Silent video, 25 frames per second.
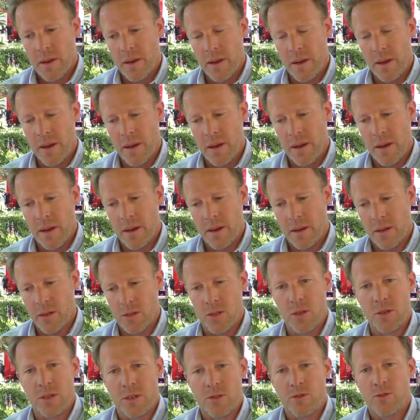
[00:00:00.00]

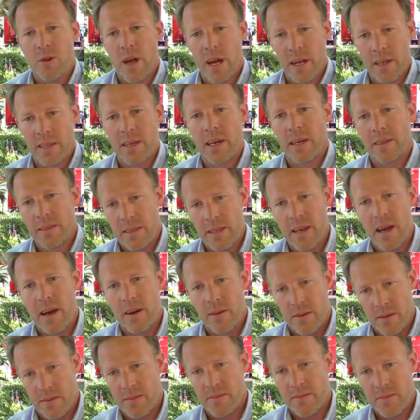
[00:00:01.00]
because uh, you can track that
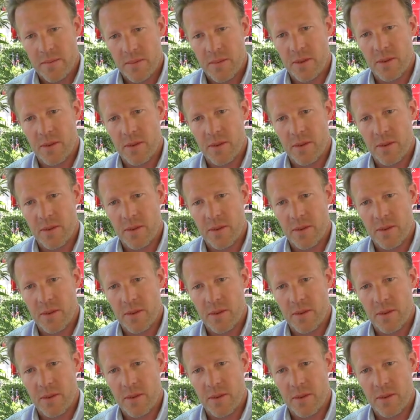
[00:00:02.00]
down.